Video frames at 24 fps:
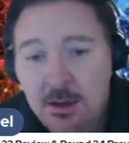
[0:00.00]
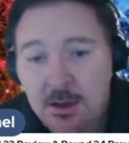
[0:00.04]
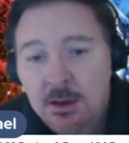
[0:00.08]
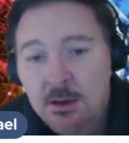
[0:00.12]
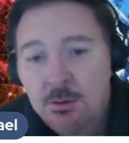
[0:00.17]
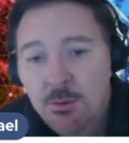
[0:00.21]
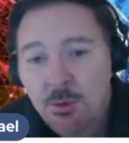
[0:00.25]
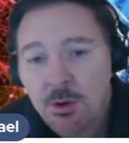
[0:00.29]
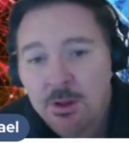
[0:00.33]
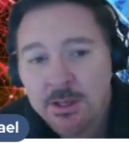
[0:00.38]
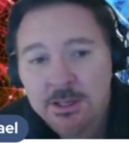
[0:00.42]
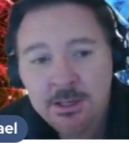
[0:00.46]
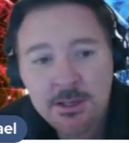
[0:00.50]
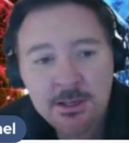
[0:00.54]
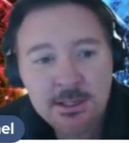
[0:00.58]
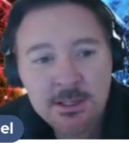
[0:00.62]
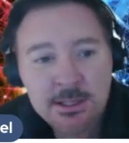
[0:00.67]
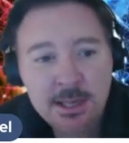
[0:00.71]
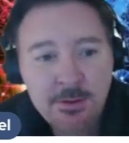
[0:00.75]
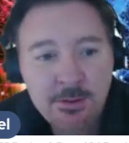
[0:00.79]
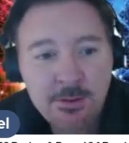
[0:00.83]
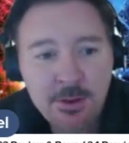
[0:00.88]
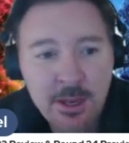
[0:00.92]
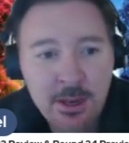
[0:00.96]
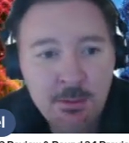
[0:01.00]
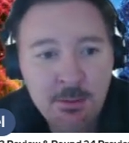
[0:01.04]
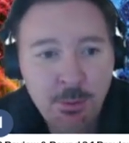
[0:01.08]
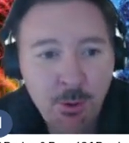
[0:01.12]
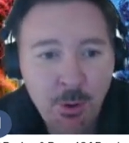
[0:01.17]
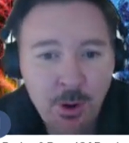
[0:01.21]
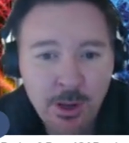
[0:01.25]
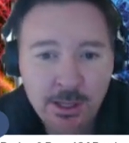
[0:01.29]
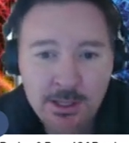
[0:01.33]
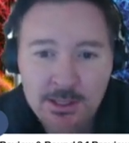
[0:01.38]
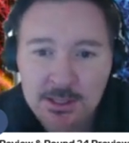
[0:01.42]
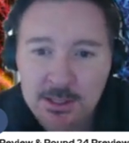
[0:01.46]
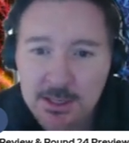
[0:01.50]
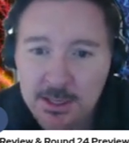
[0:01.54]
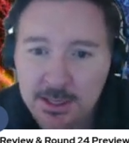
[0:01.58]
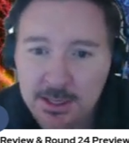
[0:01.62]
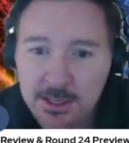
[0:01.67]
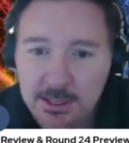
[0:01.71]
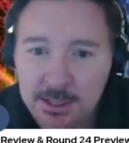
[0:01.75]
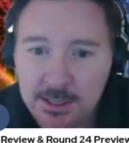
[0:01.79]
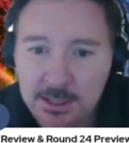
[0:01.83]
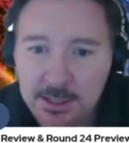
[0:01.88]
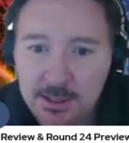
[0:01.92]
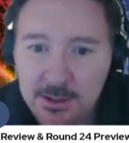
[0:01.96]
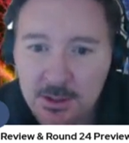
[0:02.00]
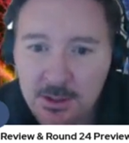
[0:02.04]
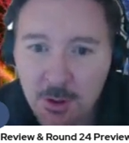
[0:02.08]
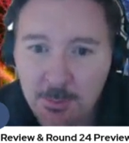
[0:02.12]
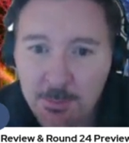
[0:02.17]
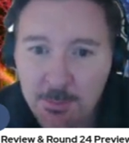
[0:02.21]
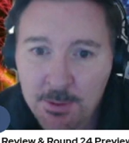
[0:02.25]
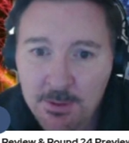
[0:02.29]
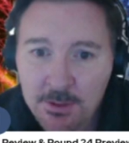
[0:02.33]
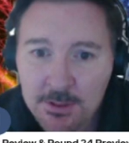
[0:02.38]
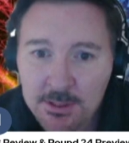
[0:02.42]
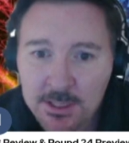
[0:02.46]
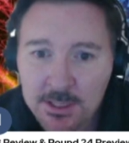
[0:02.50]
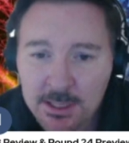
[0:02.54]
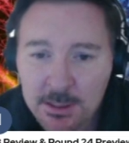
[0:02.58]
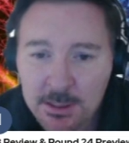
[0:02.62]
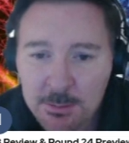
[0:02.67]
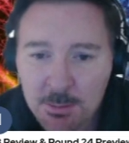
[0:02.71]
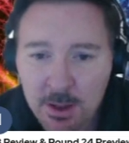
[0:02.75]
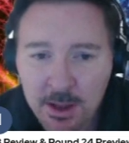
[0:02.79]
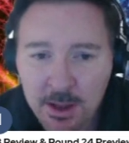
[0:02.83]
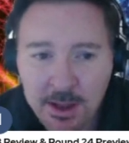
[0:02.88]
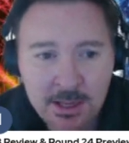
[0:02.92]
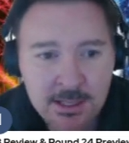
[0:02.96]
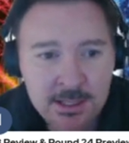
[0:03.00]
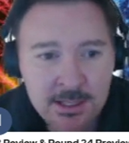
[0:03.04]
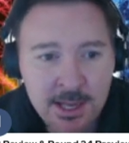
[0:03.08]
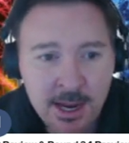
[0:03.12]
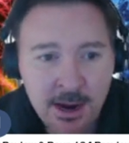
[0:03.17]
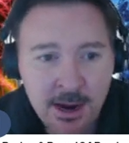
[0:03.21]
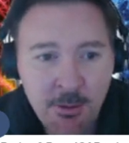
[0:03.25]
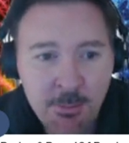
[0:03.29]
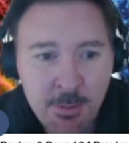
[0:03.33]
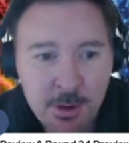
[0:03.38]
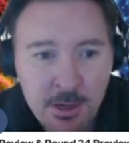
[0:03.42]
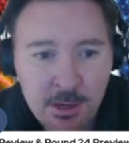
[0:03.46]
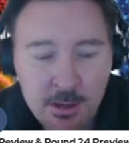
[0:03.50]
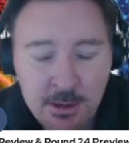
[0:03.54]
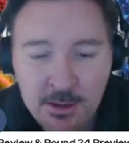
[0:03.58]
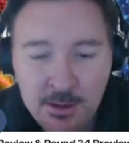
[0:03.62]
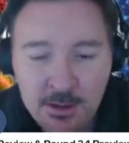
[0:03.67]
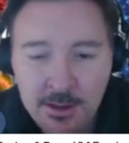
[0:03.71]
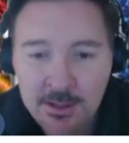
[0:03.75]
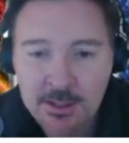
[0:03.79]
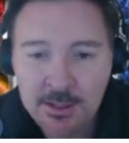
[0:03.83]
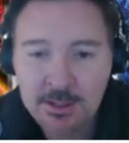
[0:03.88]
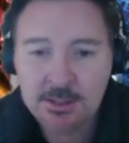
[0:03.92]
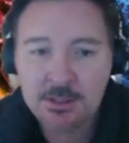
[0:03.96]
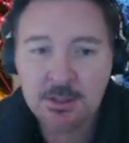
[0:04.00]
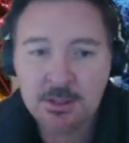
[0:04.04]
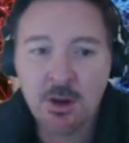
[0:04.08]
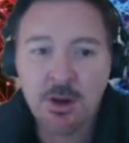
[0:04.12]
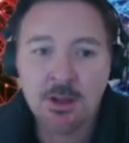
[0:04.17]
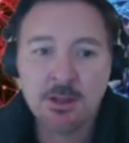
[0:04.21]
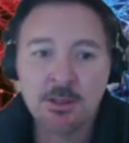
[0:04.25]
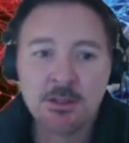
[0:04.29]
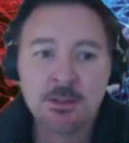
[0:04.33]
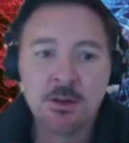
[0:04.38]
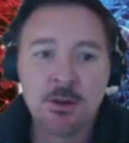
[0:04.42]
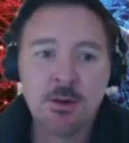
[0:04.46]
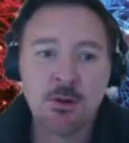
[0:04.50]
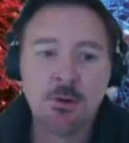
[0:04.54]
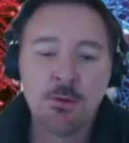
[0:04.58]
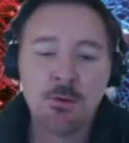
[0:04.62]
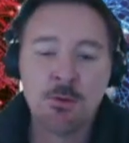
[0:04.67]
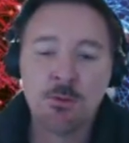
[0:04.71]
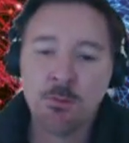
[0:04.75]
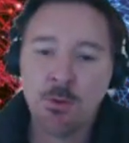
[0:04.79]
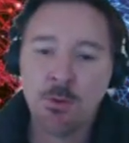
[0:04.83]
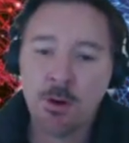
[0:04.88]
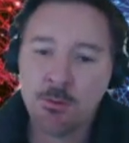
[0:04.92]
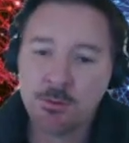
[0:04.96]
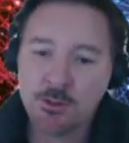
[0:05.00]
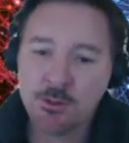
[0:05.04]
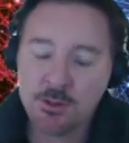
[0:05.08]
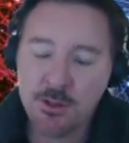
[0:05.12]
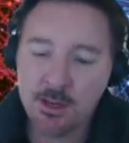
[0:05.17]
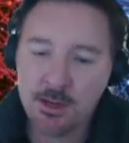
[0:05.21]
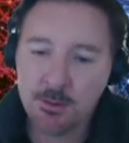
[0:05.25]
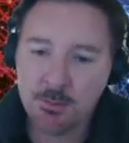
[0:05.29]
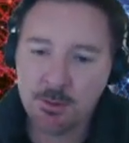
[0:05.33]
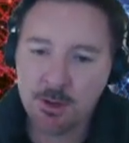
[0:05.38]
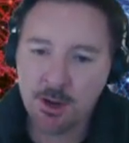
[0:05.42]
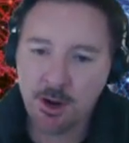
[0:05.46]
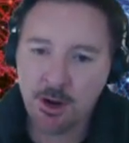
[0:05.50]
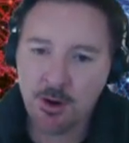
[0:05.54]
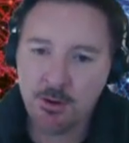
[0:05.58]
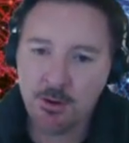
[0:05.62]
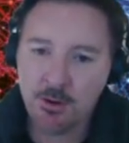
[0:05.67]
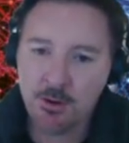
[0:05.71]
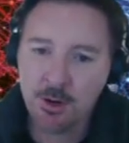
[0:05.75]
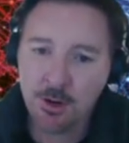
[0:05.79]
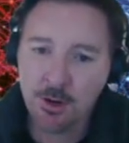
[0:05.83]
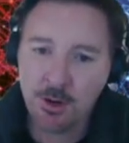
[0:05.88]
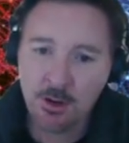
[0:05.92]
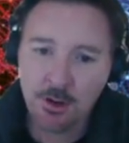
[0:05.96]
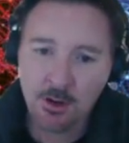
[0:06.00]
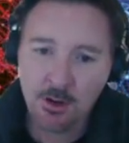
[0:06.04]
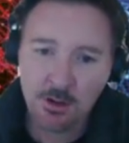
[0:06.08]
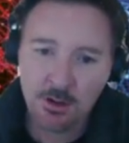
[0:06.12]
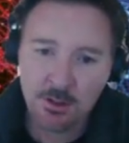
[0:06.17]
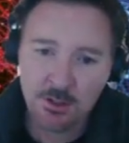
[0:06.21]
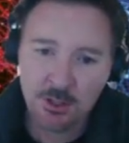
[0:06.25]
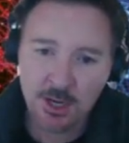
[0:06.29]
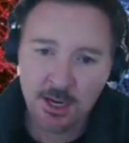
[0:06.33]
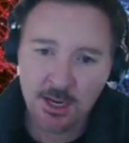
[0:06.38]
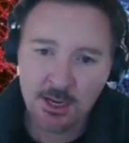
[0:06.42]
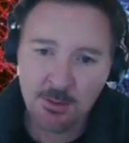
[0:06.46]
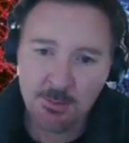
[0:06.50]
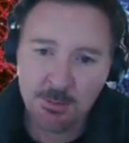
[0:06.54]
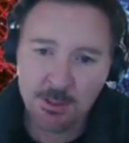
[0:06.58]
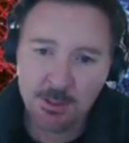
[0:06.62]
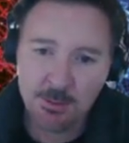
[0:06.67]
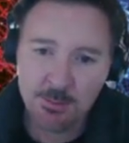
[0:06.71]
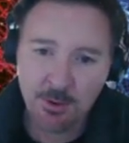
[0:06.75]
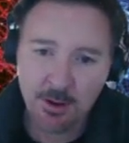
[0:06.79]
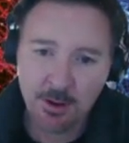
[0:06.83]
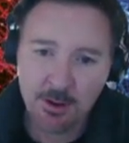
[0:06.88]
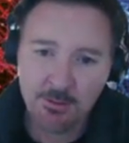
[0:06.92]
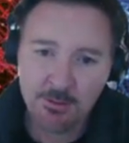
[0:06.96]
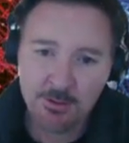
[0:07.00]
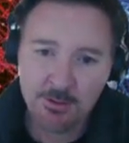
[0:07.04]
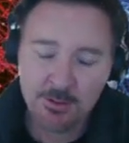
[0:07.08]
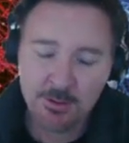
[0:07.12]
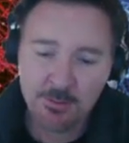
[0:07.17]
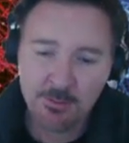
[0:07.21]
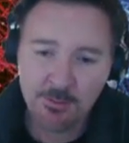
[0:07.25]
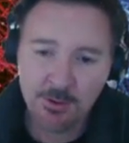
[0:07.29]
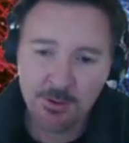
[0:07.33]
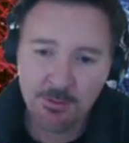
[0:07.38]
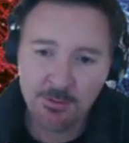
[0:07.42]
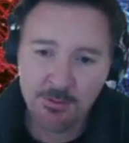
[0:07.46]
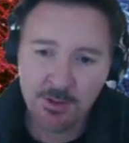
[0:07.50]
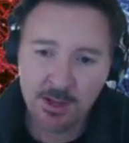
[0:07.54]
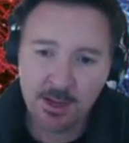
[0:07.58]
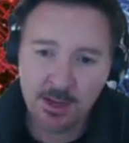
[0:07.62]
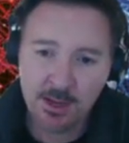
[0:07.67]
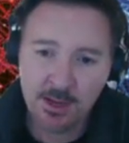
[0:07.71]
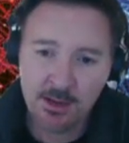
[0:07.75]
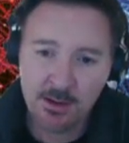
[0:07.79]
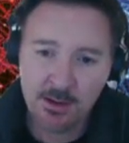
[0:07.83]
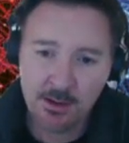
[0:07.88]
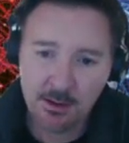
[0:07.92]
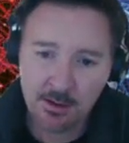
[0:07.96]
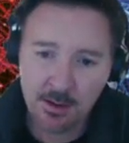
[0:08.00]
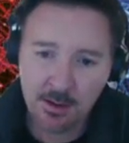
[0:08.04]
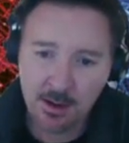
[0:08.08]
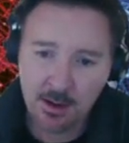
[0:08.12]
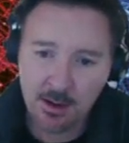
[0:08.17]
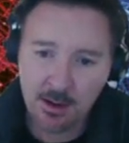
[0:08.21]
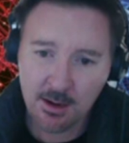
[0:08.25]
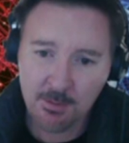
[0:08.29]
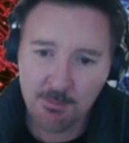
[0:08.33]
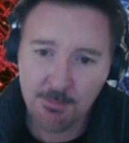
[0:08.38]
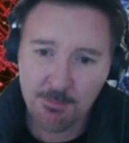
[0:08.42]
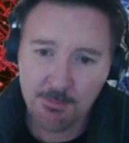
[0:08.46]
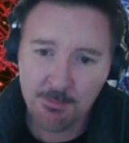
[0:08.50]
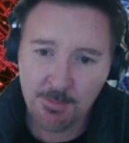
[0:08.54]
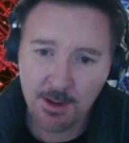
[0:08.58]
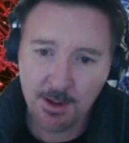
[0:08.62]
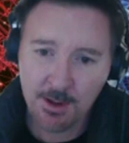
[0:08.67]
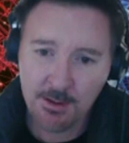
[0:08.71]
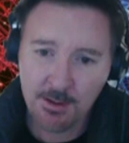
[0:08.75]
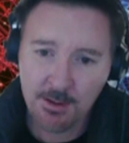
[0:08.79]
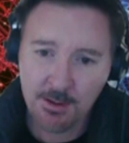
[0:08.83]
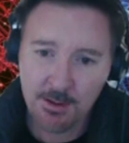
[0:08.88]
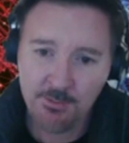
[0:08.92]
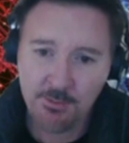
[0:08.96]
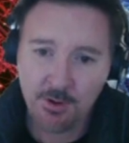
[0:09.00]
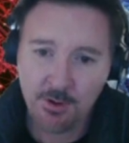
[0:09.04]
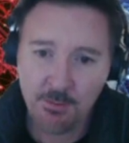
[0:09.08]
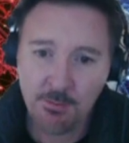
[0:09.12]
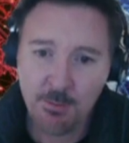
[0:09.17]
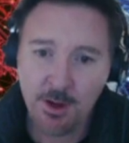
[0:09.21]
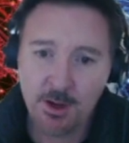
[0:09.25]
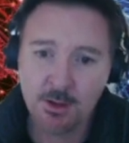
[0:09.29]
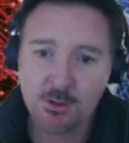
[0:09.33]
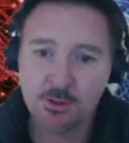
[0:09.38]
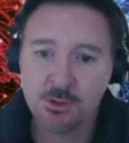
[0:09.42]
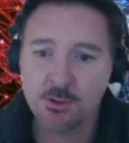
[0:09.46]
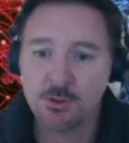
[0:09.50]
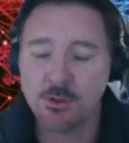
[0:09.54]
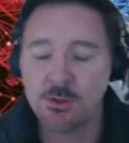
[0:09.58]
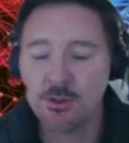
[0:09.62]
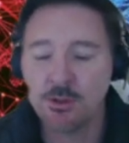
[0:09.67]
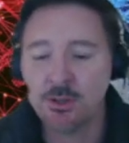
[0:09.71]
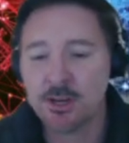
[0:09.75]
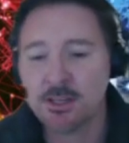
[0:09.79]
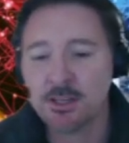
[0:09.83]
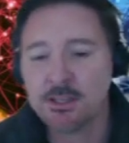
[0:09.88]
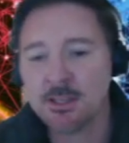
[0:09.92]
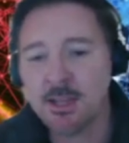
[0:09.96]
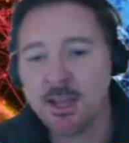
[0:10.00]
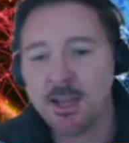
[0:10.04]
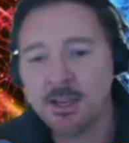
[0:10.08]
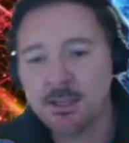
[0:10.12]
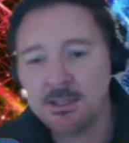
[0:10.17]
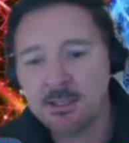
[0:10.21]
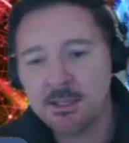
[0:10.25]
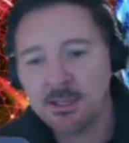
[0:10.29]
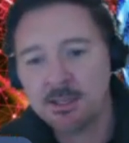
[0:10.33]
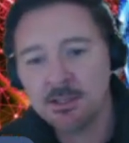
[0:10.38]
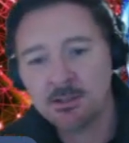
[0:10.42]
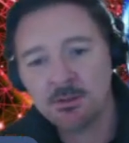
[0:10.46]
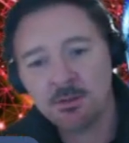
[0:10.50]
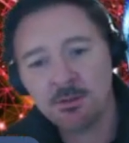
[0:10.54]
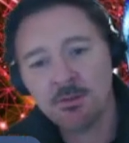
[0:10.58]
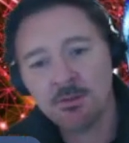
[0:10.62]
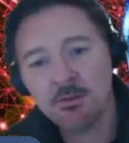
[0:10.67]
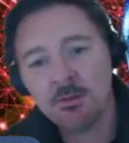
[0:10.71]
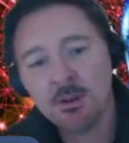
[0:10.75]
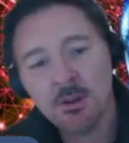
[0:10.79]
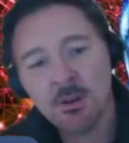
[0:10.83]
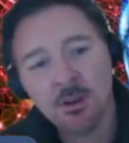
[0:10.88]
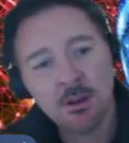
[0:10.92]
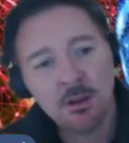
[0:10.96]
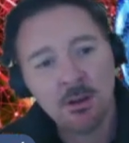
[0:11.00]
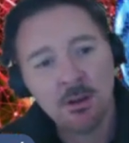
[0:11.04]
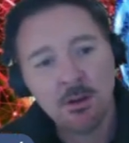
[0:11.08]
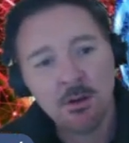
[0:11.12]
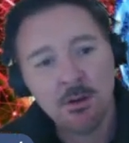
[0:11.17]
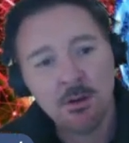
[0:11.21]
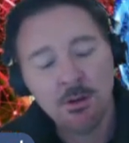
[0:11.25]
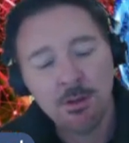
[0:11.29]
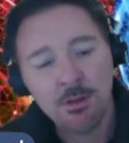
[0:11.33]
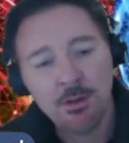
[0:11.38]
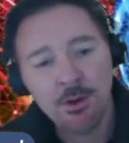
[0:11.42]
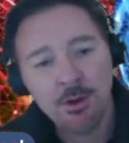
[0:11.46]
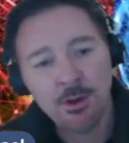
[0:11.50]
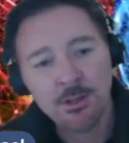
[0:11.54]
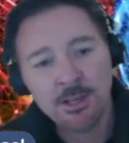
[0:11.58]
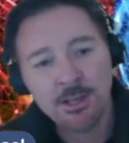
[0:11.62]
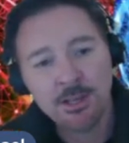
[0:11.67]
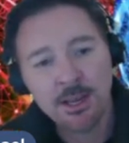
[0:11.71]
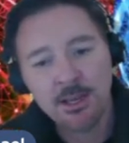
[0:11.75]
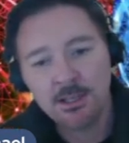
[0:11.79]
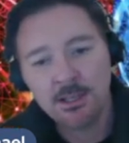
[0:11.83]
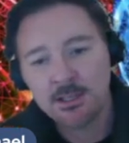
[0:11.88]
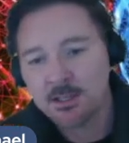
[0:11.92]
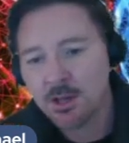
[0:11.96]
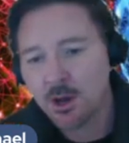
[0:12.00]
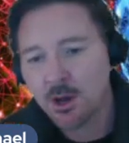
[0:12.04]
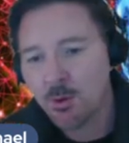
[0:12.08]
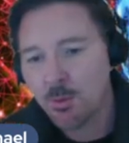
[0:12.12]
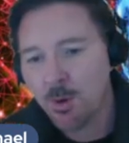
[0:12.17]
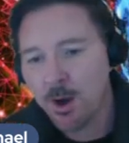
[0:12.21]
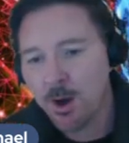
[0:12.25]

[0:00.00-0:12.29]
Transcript: well, he's on 17 points and he's in the top 6 players in our opinion in his side. So why would you let him go? Jacob, his brother, is on 15. And then you've got Marju and Jackson Hastings on 13. So,